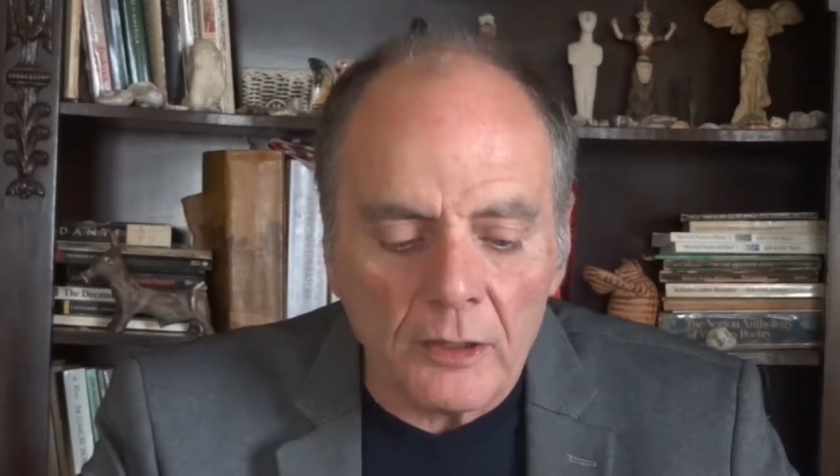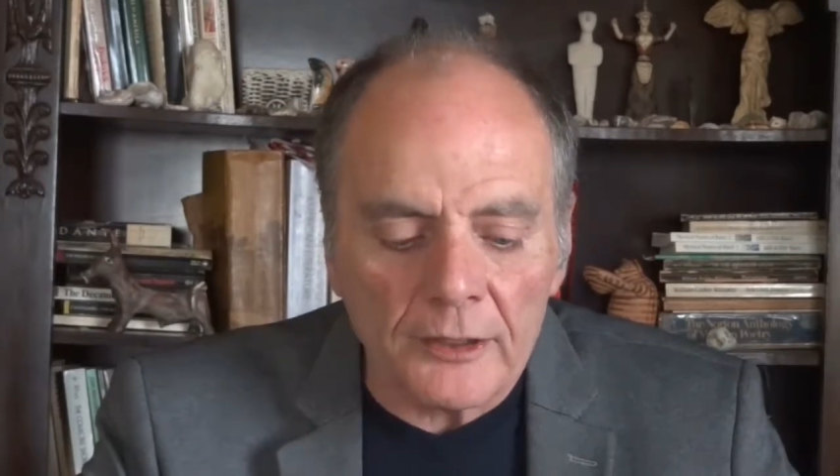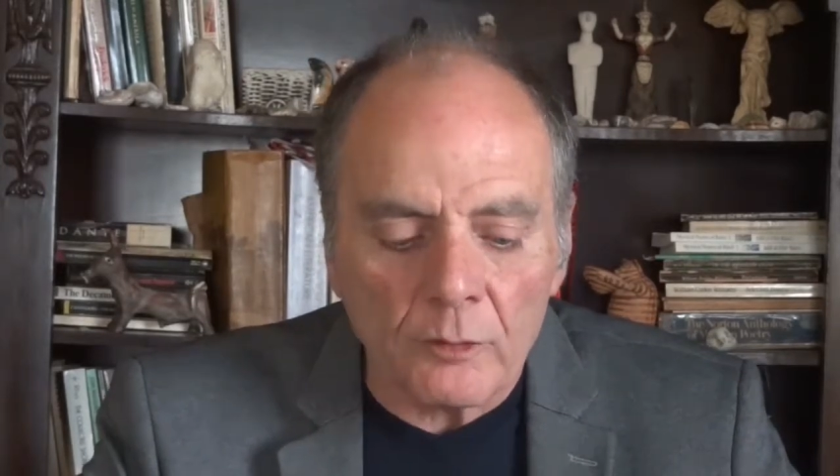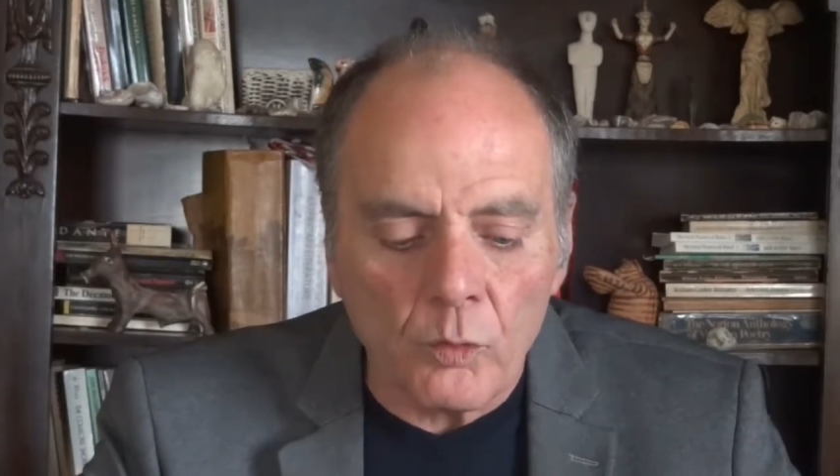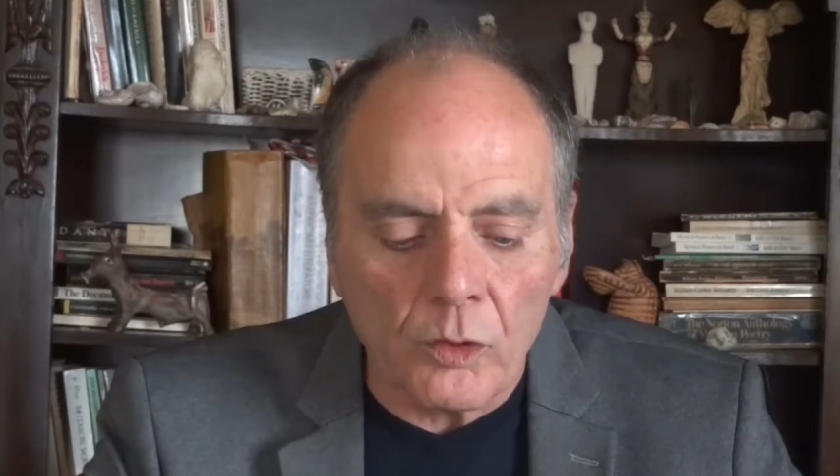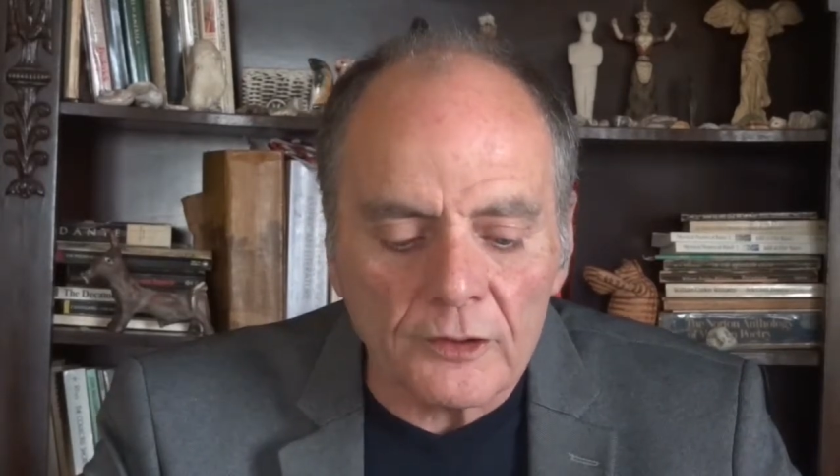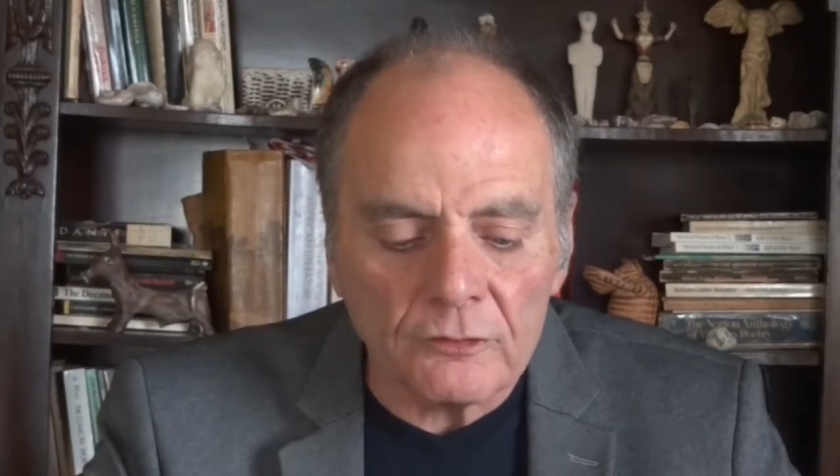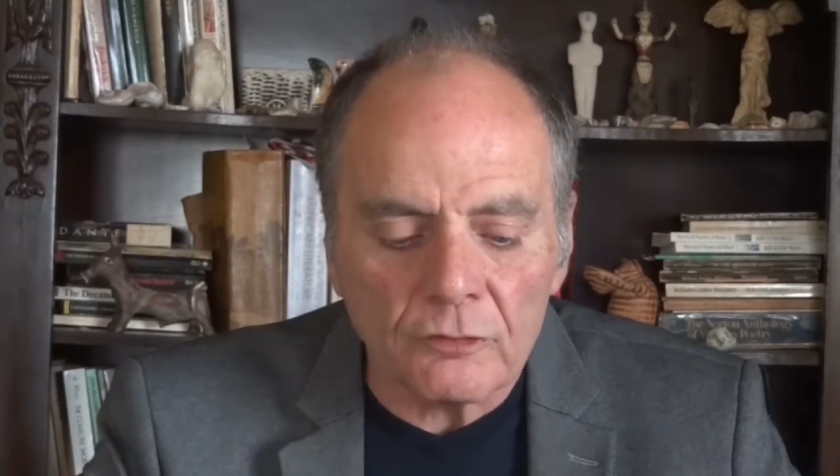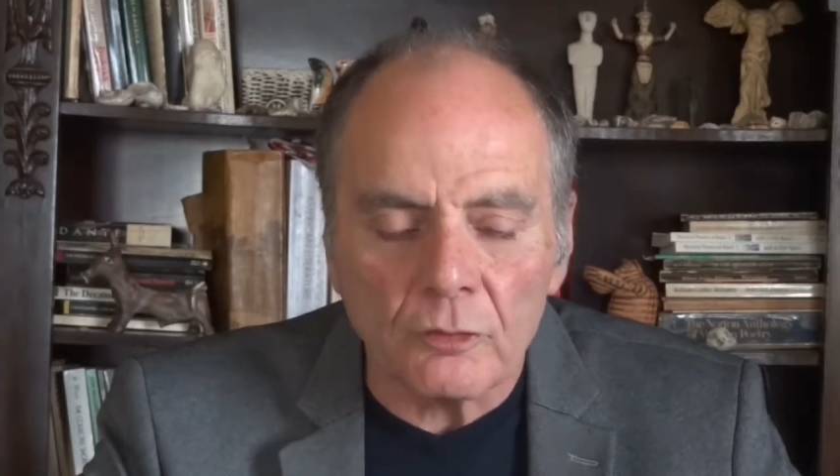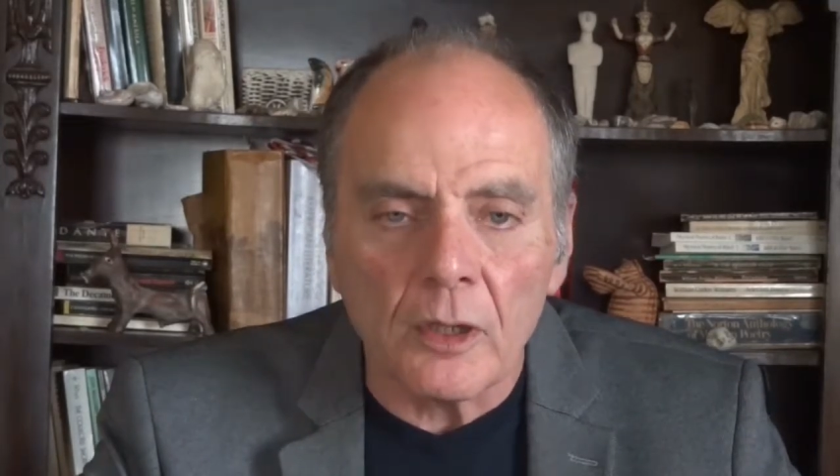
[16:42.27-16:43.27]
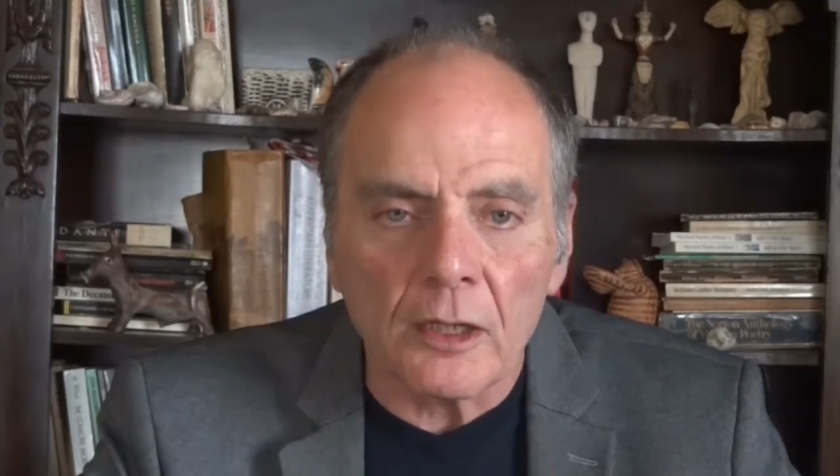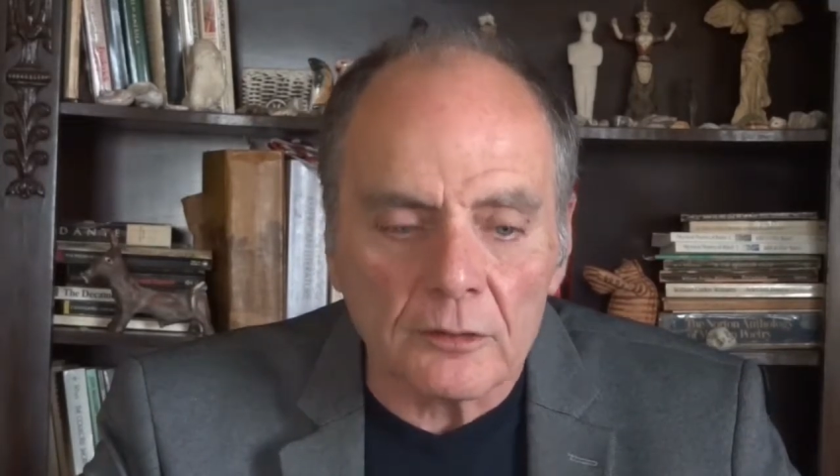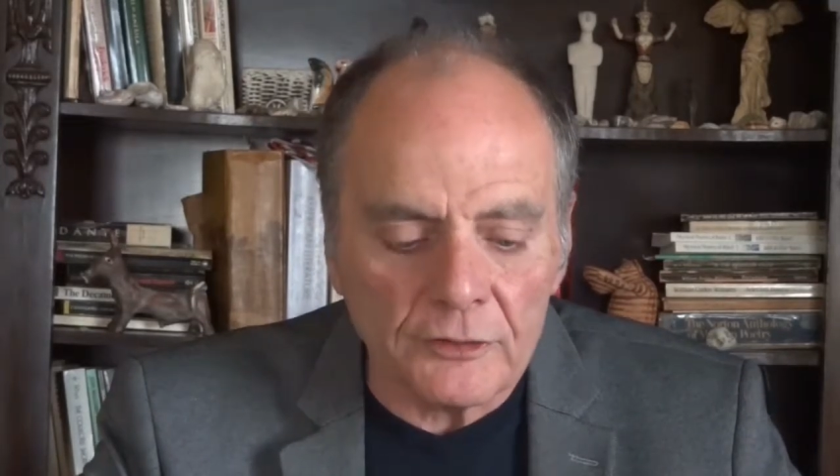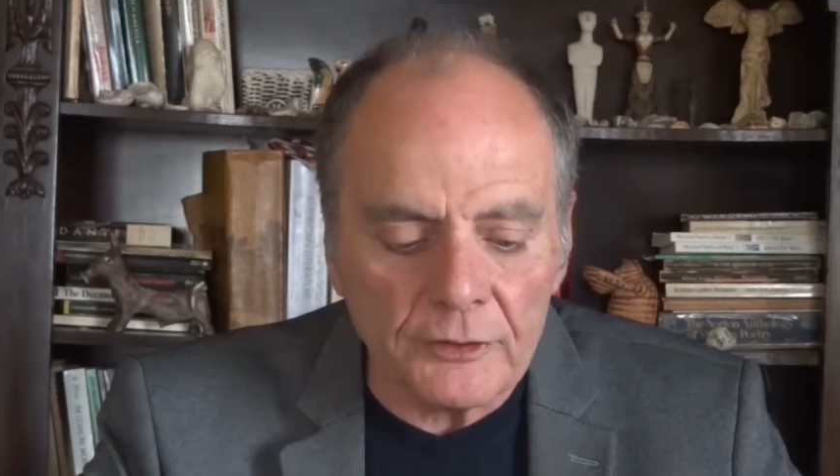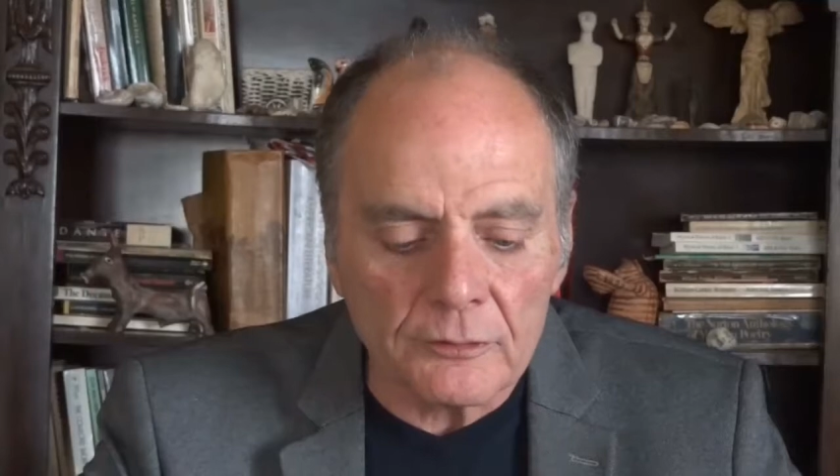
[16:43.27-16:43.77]
and a warning to our
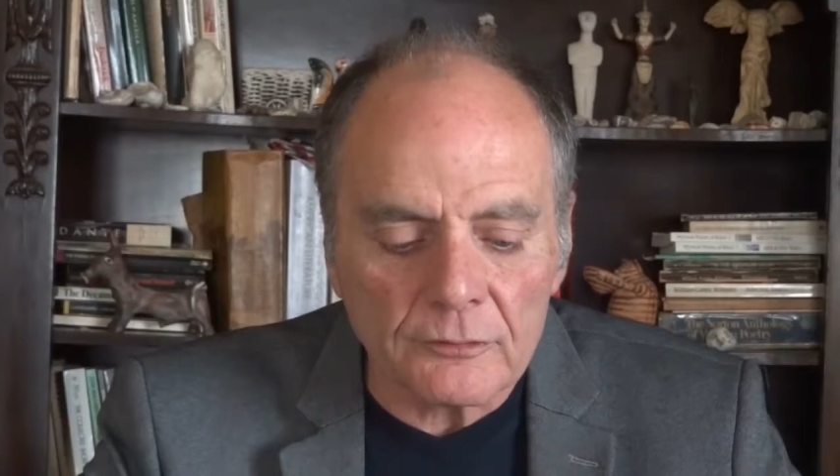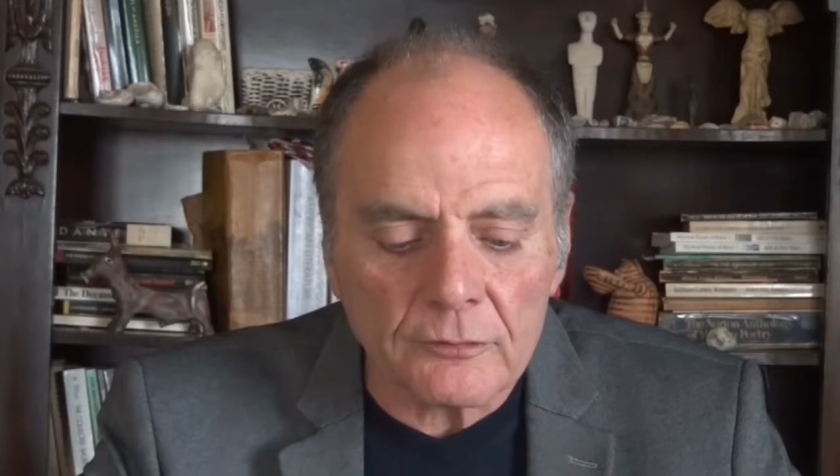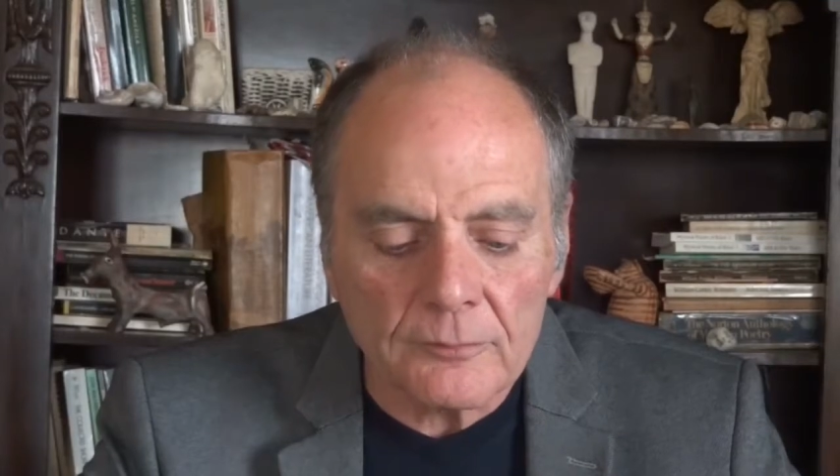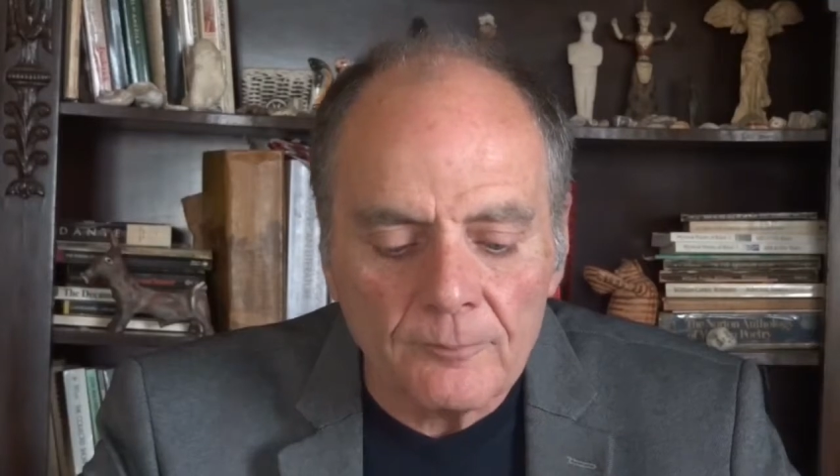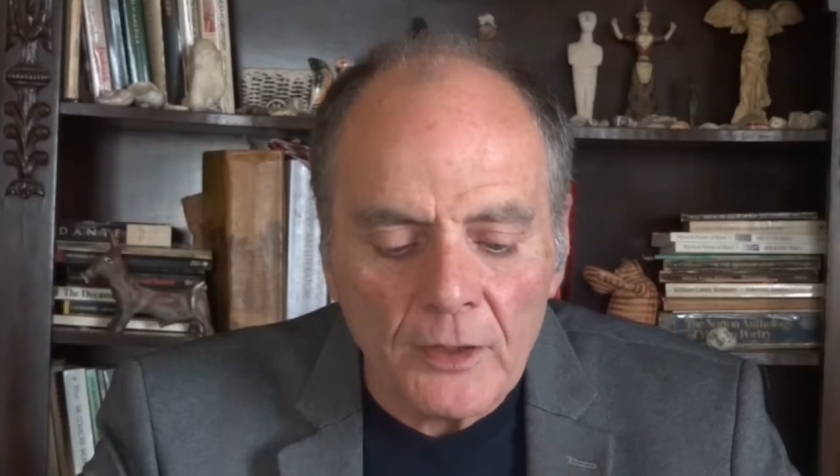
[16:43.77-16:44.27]
leaders.